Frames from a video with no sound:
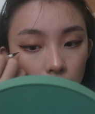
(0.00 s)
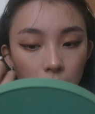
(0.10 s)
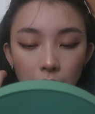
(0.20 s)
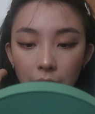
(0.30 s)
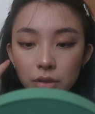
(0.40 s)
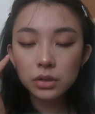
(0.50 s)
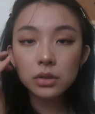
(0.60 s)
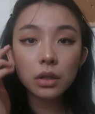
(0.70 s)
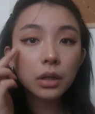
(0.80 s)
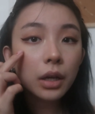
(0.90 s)

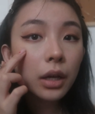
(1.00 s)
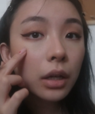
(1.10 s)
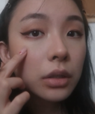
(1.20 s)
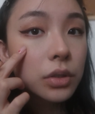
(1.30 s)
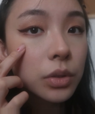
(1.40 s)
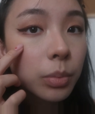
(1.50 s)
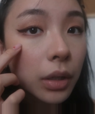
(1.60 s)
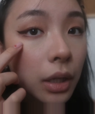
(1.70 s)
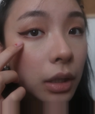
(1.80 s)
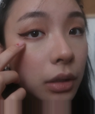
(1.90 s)
lashes on the edge,
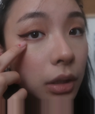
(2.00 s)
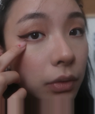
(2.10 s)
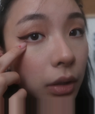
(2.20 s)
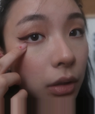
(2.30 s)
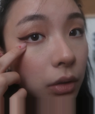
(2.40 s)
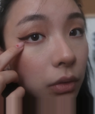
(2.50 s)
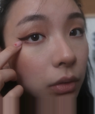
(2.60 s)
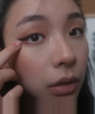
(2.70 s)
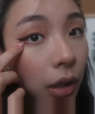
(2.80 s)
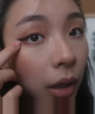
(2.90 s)
but I leave like a
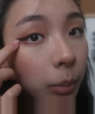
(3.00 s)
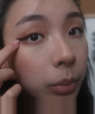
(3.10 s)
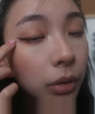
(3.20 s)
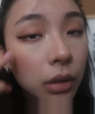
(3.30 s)
little gap.